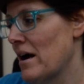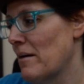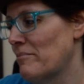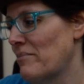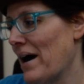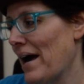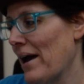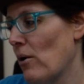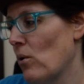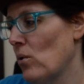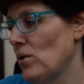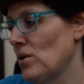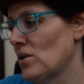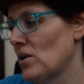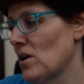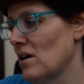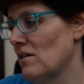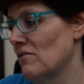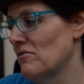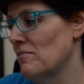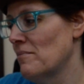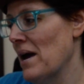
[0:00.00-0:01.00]
By order
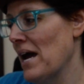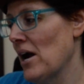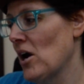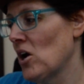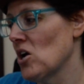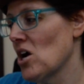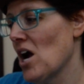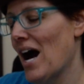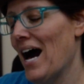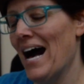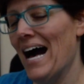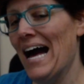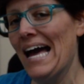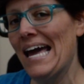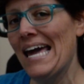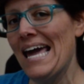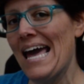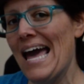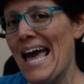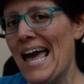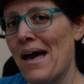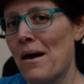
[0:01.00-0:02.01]
of Mayor
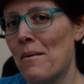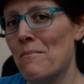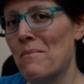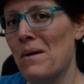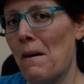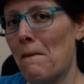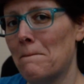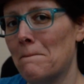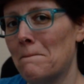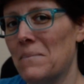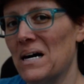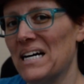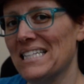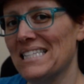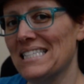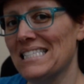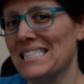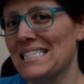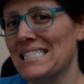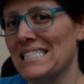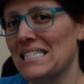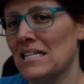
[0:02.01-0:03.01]
I.M.
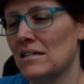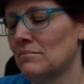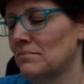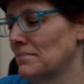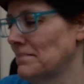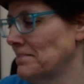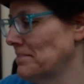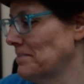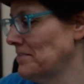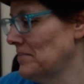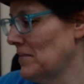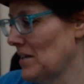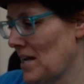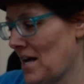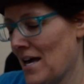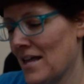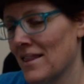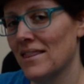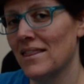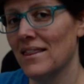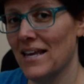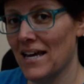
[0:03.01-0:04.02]
Butts."
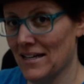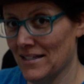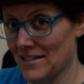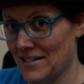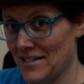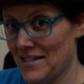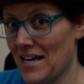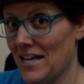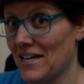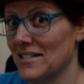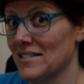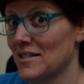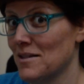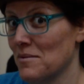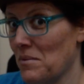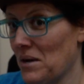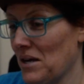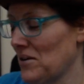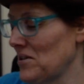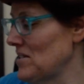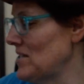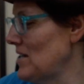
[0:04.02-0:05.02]
Yes, that is the
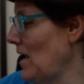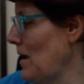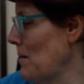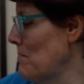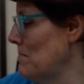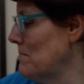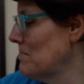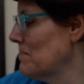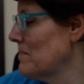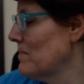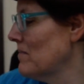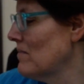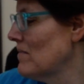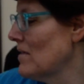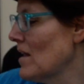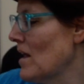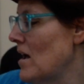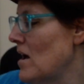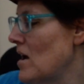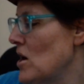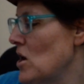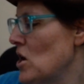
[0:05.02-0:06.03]
mayor's name.
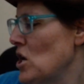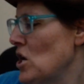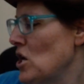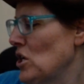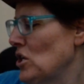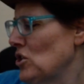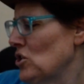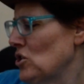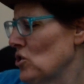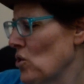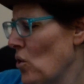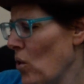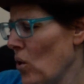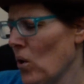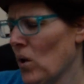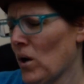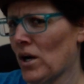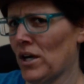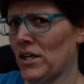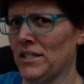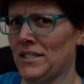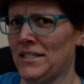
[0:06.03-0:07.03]

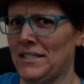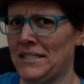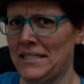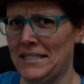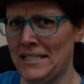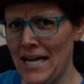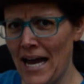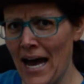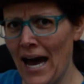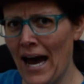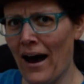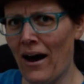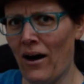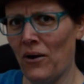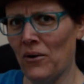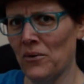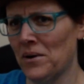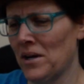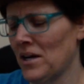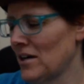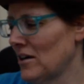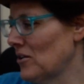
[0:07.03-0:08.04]
"Torn
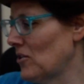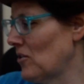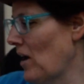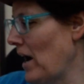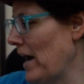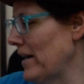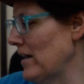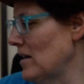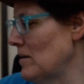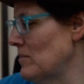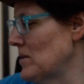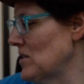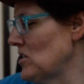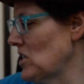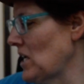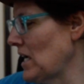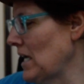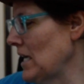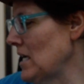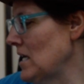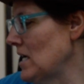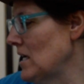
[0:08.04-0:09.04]
down!" cried
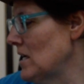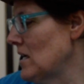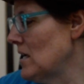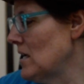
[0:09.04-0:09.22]
Imogene.